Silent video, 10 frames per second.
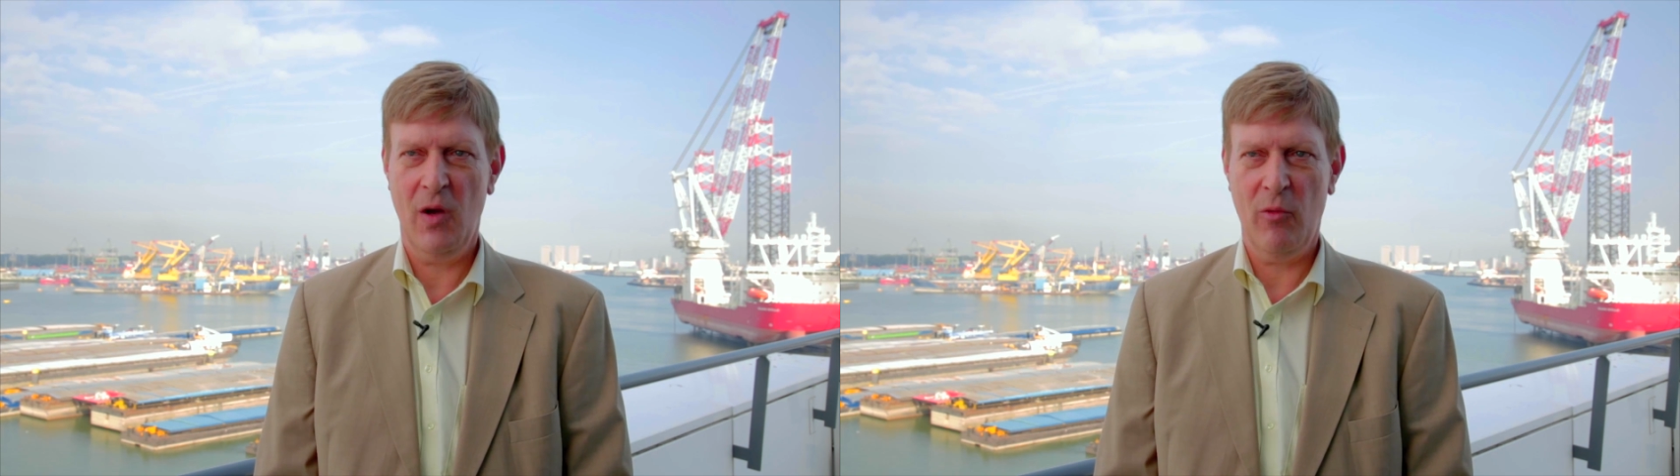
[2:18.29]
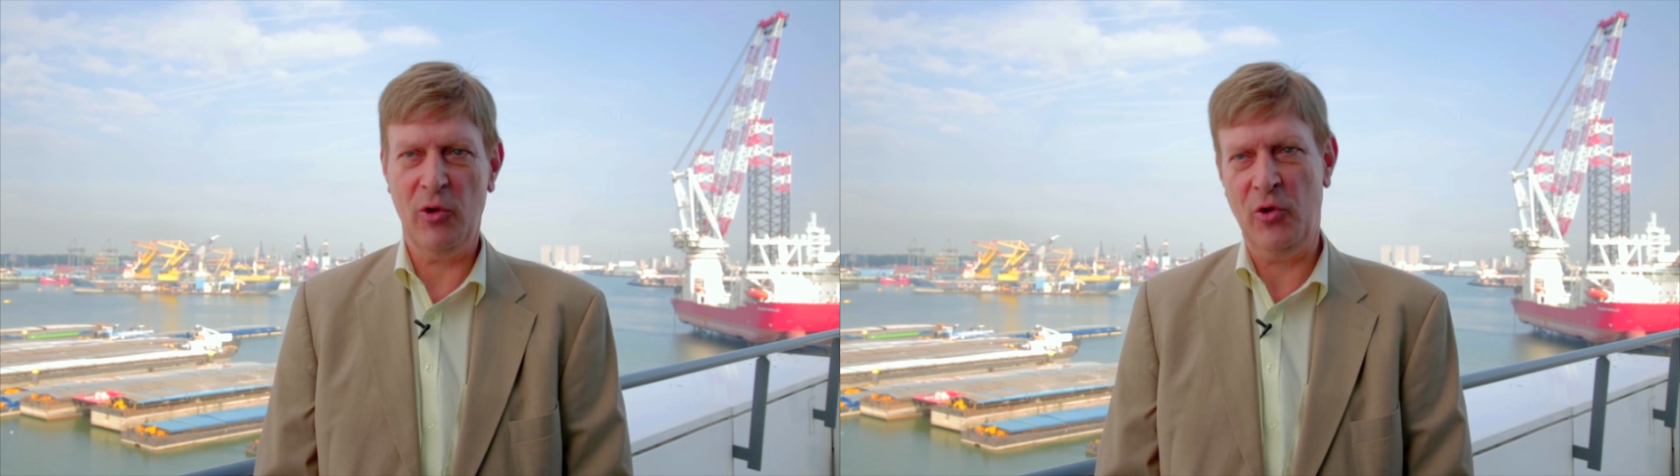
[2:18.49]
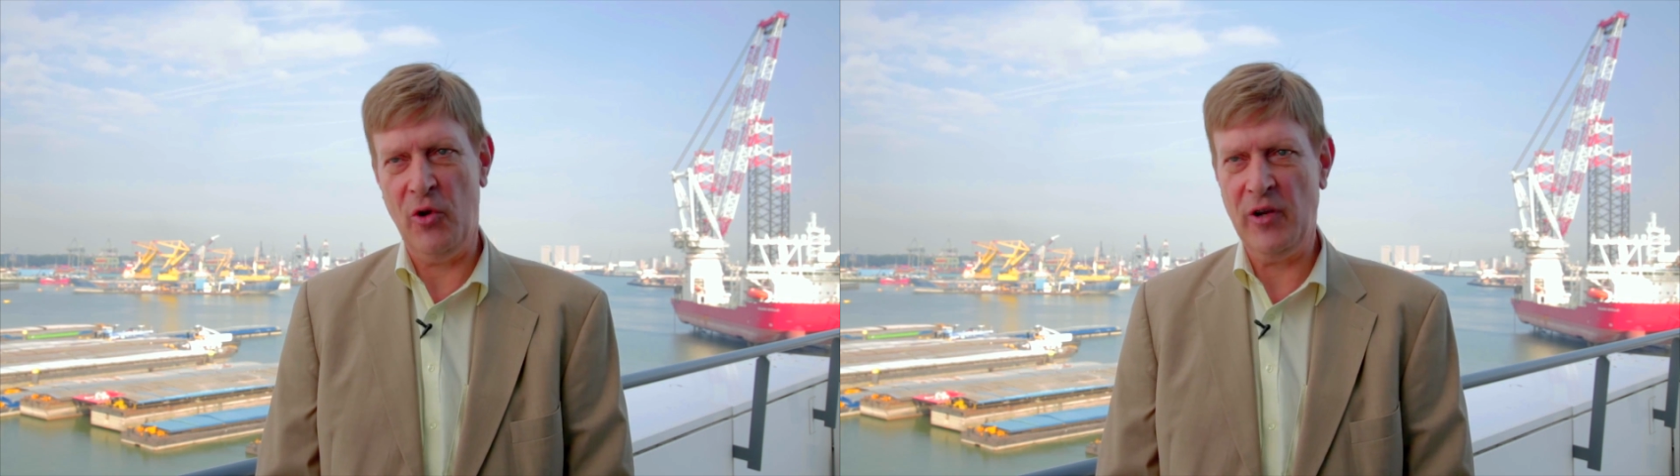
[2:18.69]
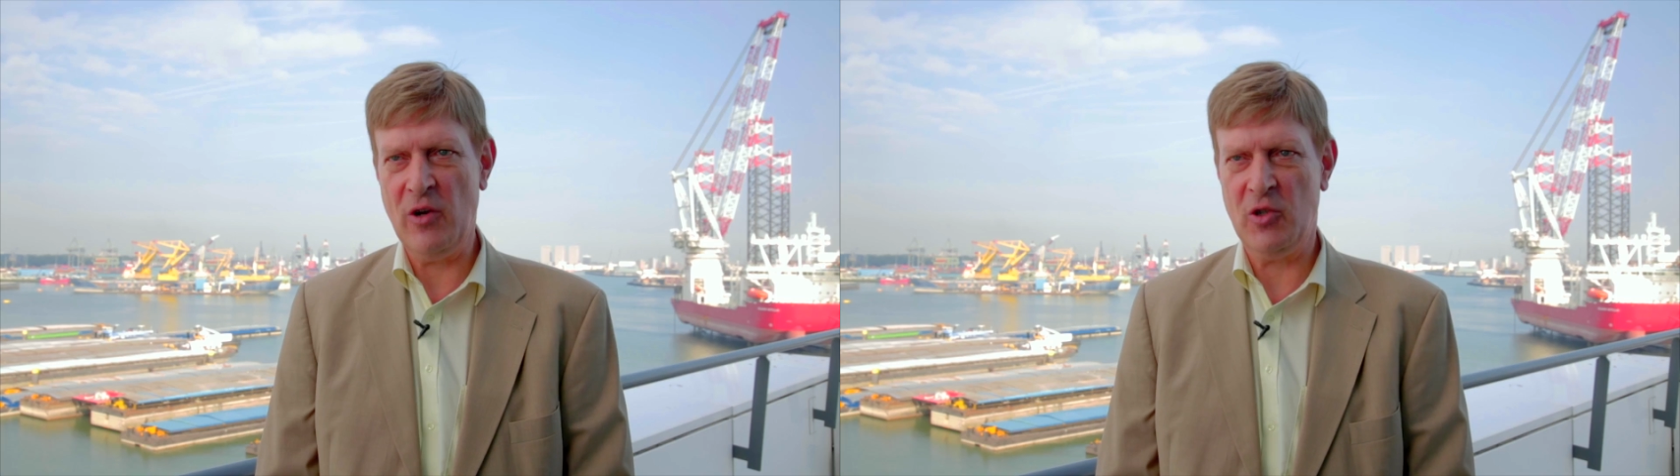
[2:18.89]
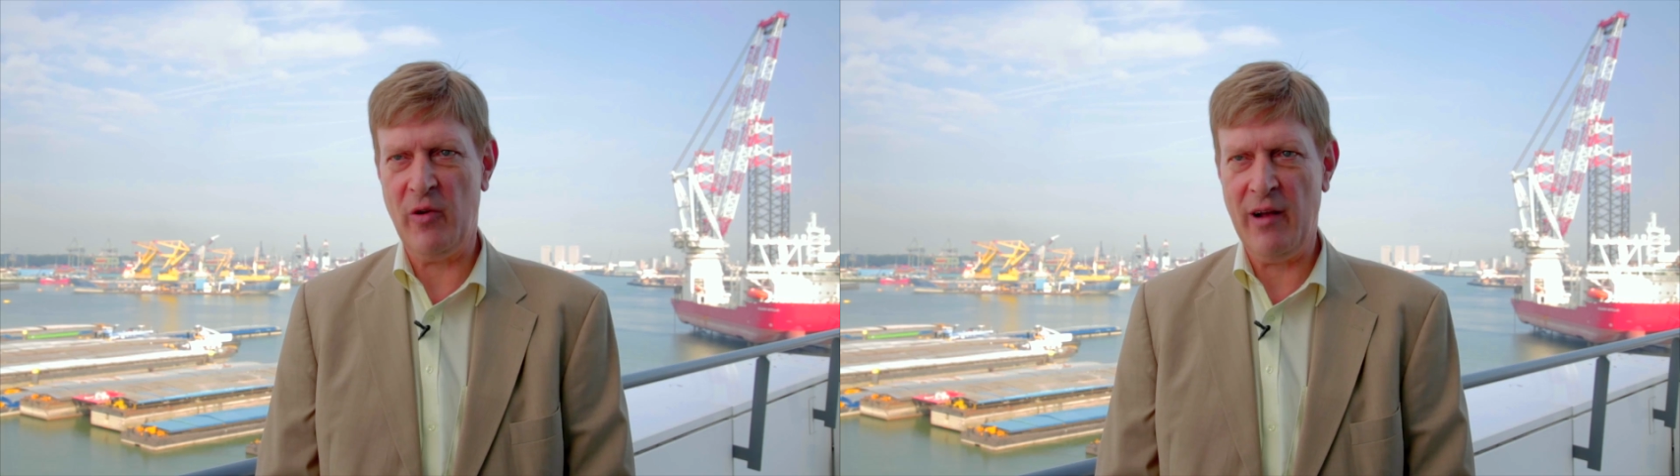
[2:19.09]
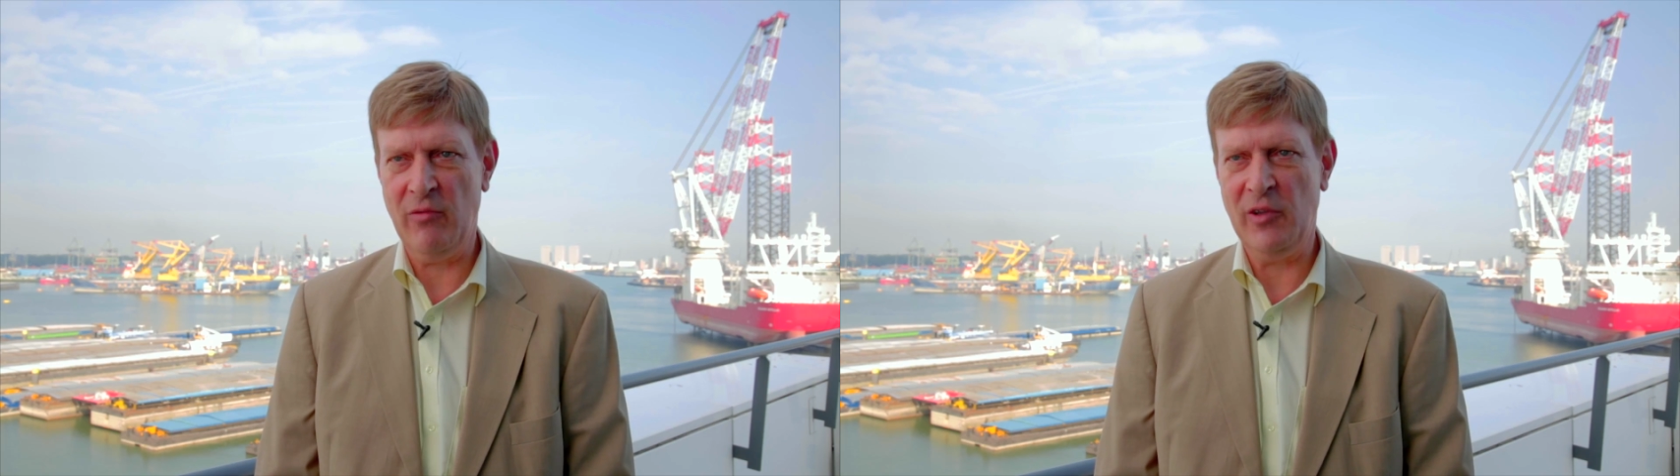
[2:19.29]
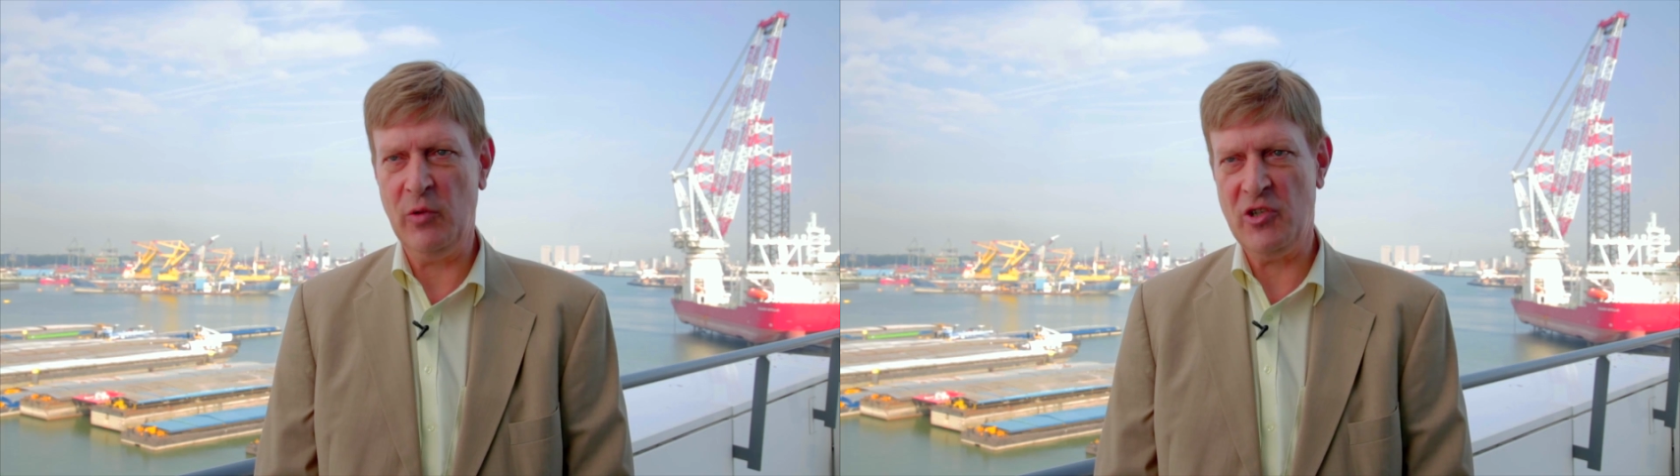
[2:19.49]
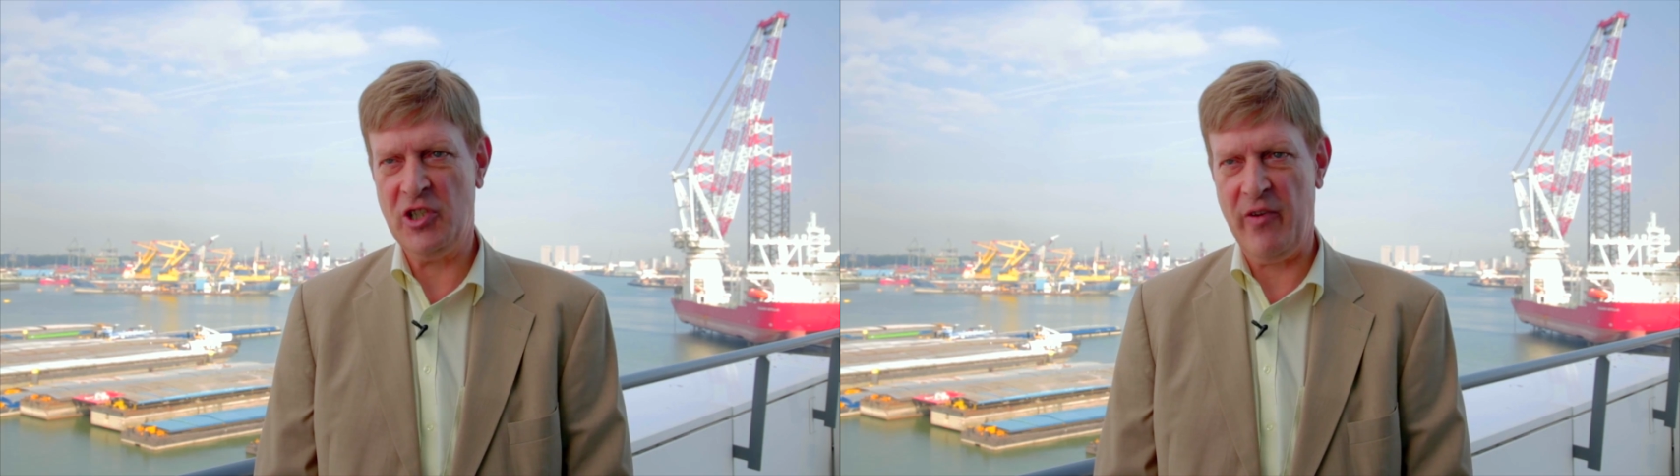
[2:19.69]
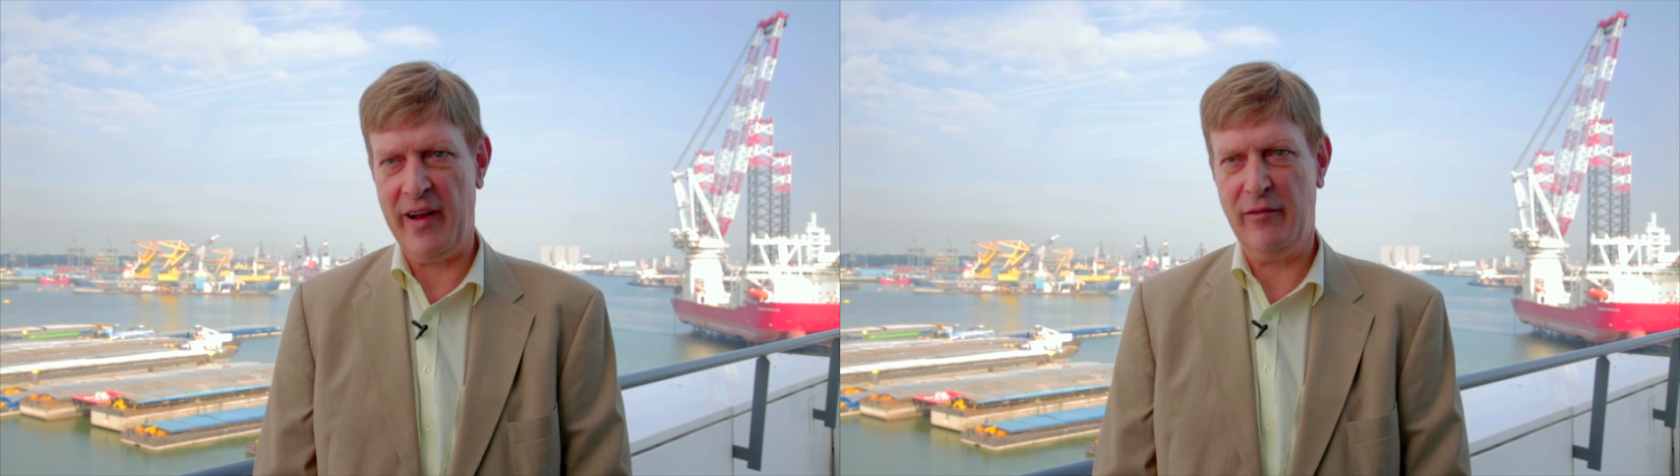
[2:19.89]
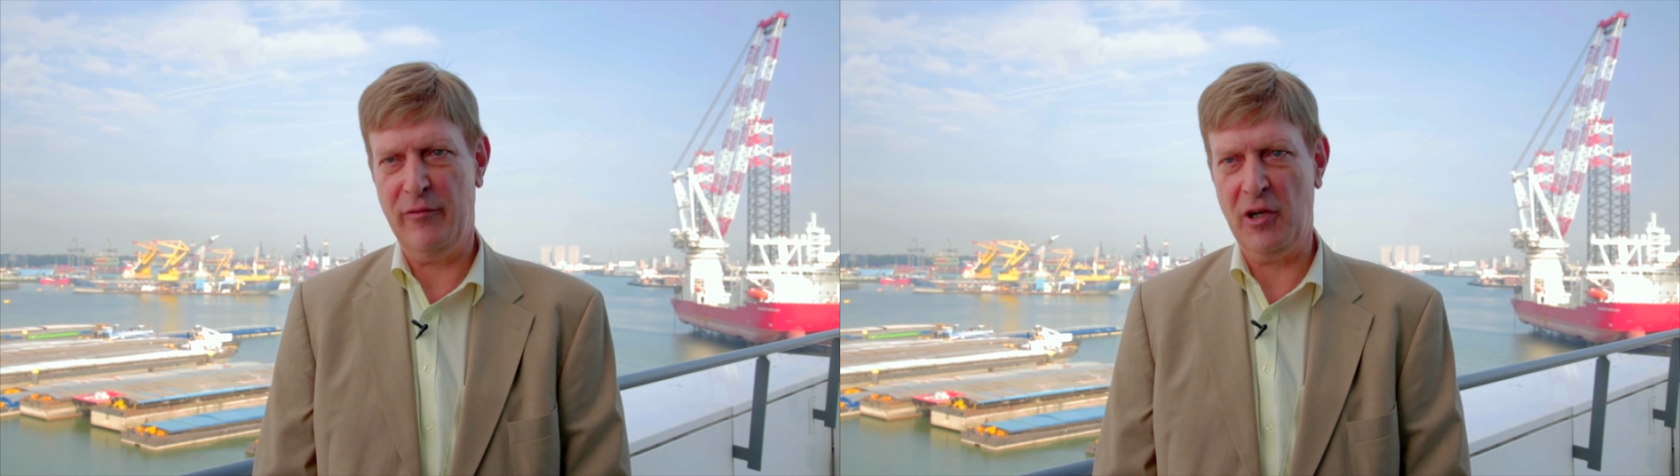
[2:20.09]
will turn those around into a
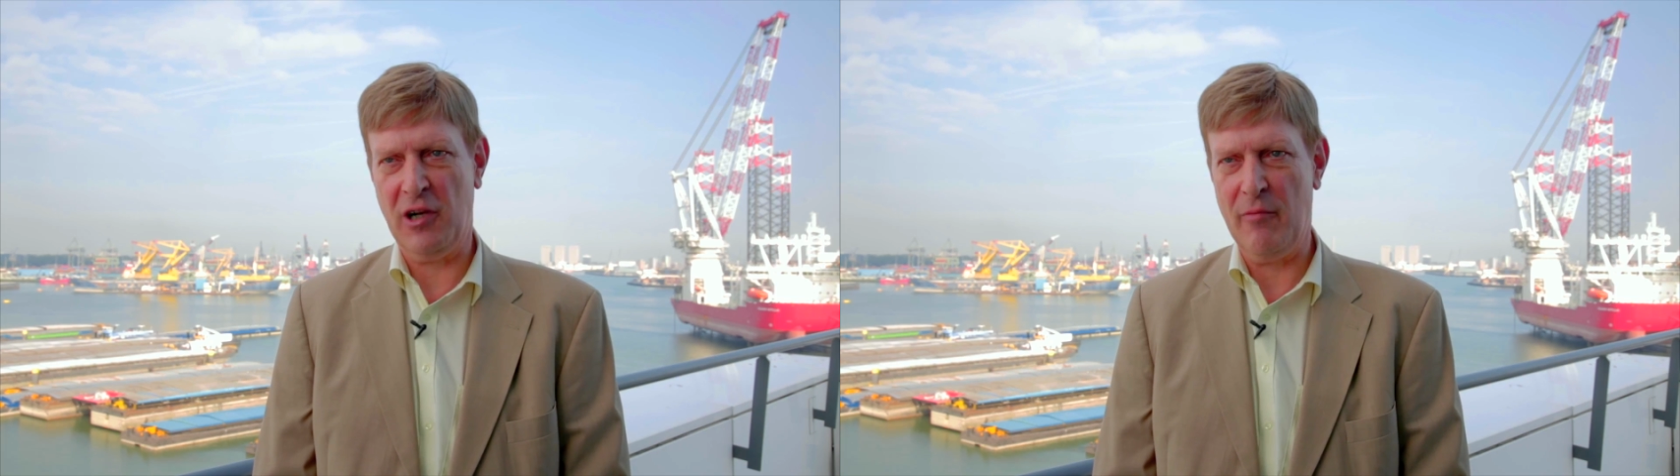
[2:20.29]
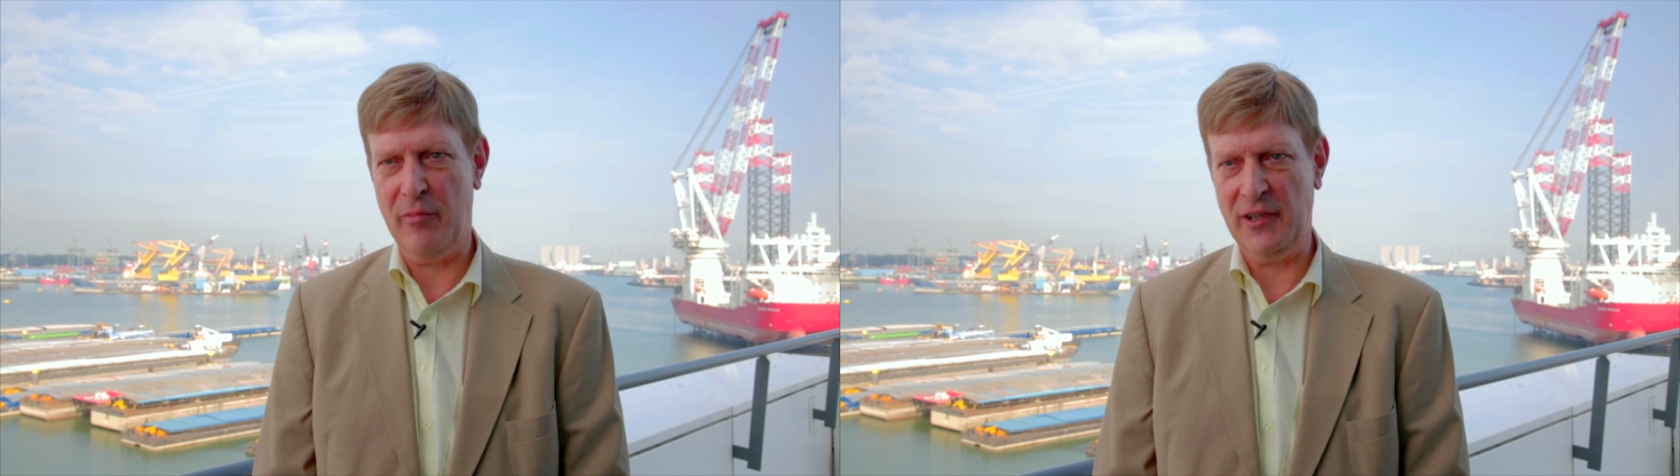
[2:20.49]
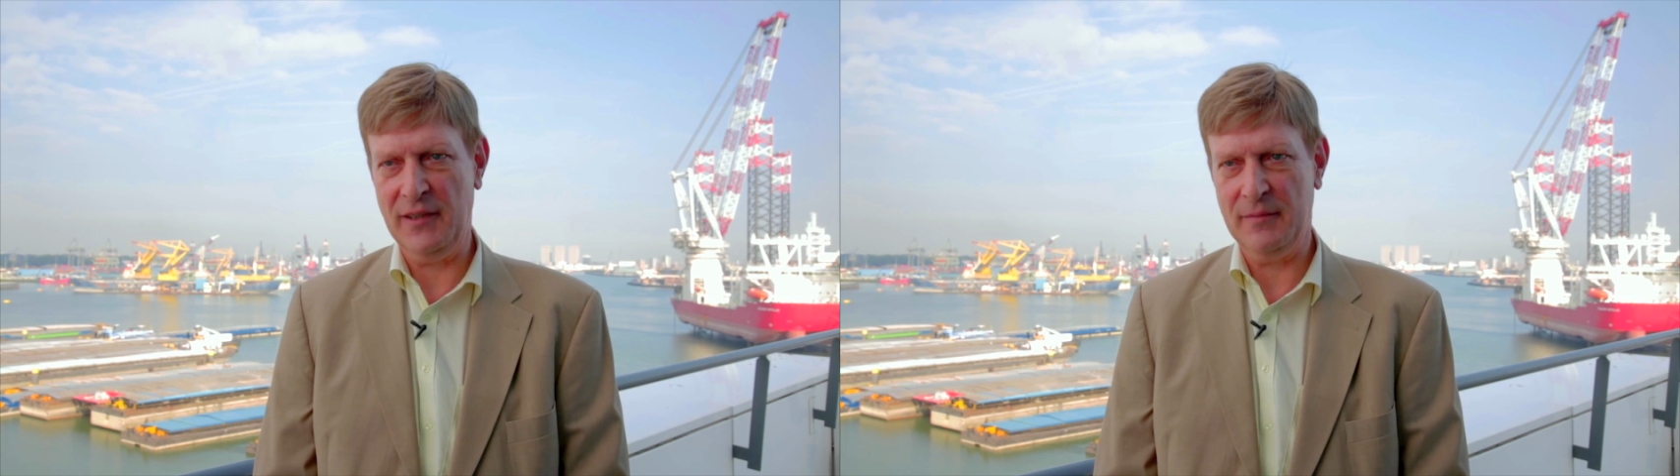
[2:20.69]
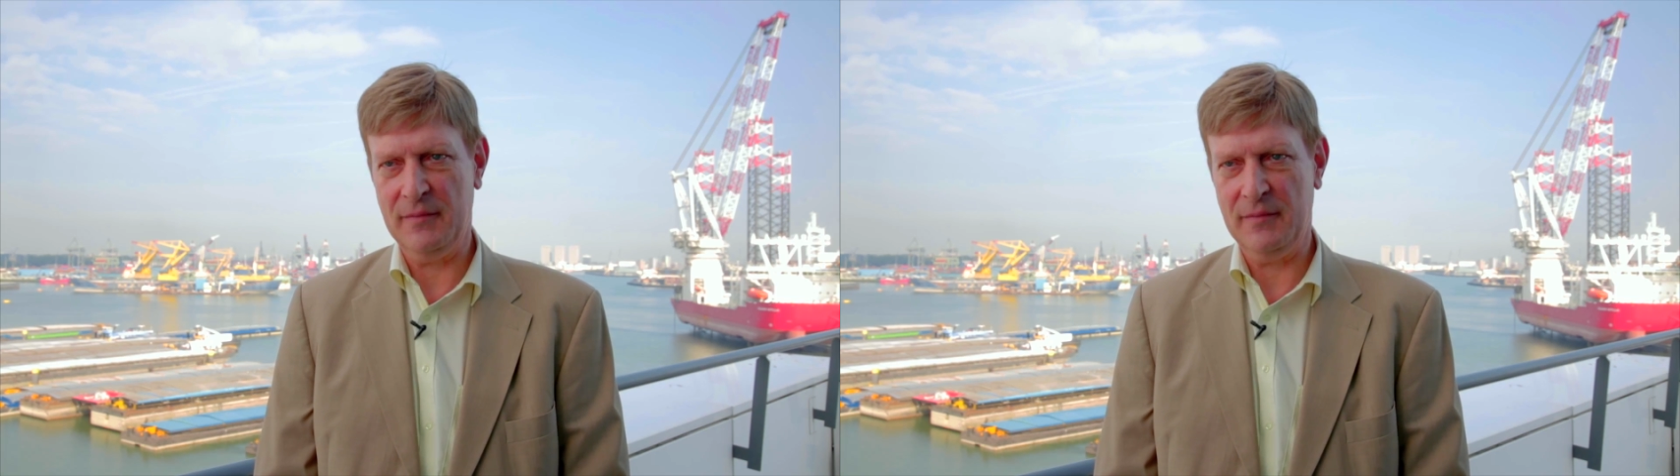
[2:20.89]
strength for the company.